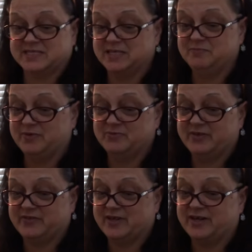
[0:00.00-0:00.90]
sleeping
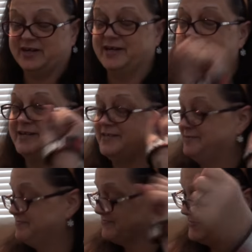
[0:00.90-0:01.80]
with it on,
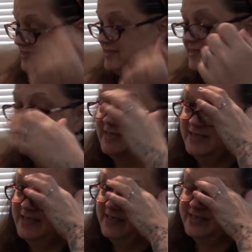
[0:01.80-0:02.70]
and
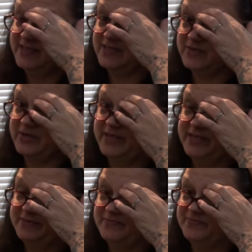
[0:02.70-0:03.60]
that's
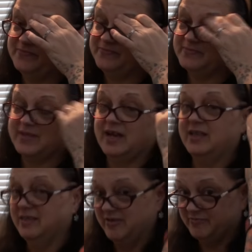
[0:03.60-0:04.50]
right.
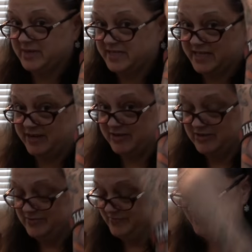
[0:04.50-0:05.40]
I love my
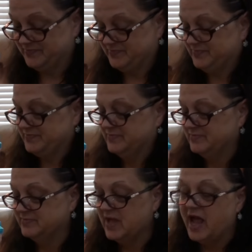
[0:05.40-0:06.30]
Daryl.
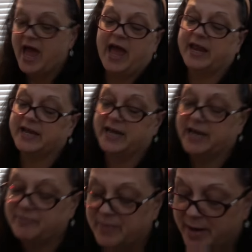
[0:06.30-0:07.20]
And I
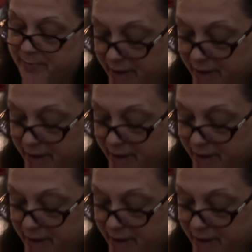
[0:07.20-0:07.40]
love my